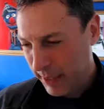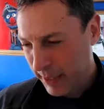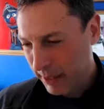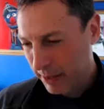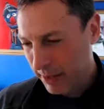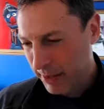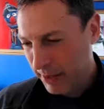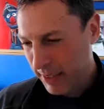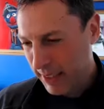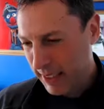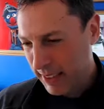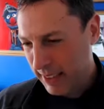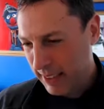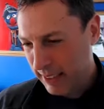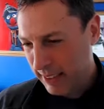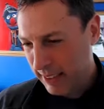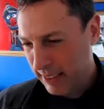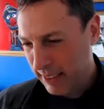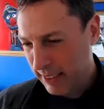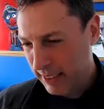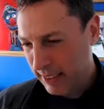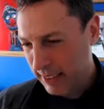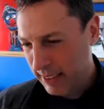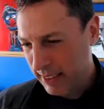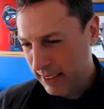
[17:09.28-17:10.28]
it was,
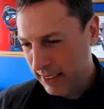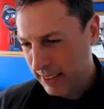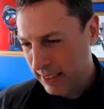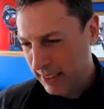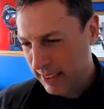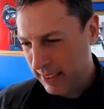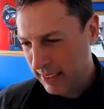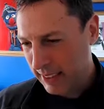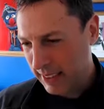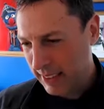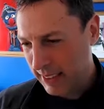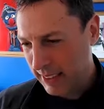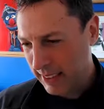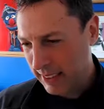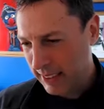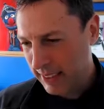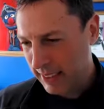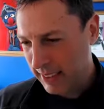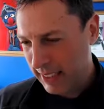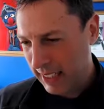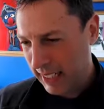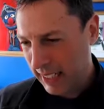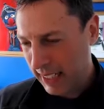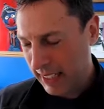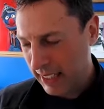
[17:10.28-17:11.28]

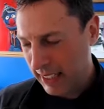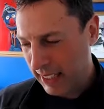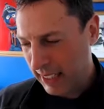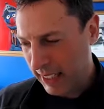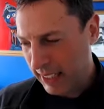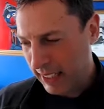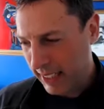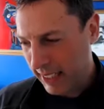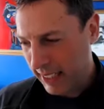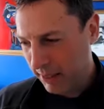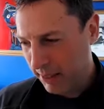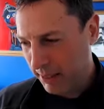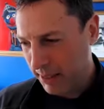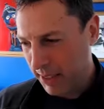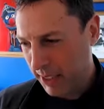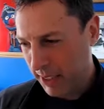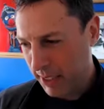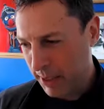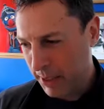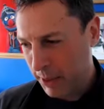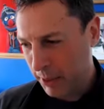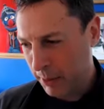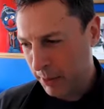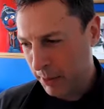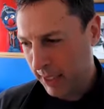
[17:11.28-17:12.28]
I think it was
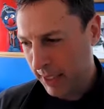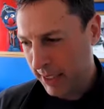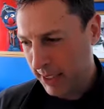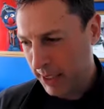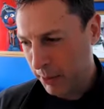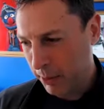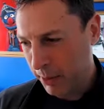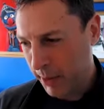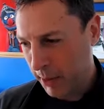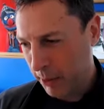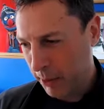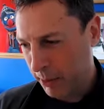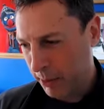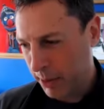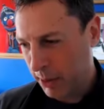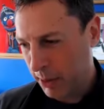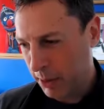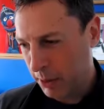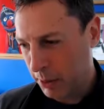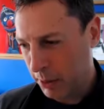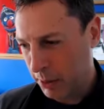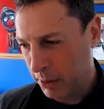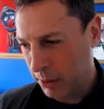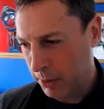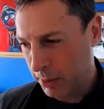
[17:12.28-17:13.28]
also nice to be able
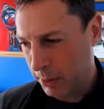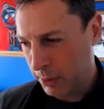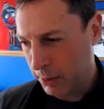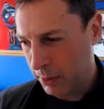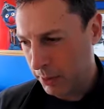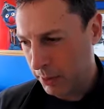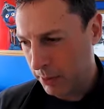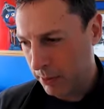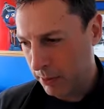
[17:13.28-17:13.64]
to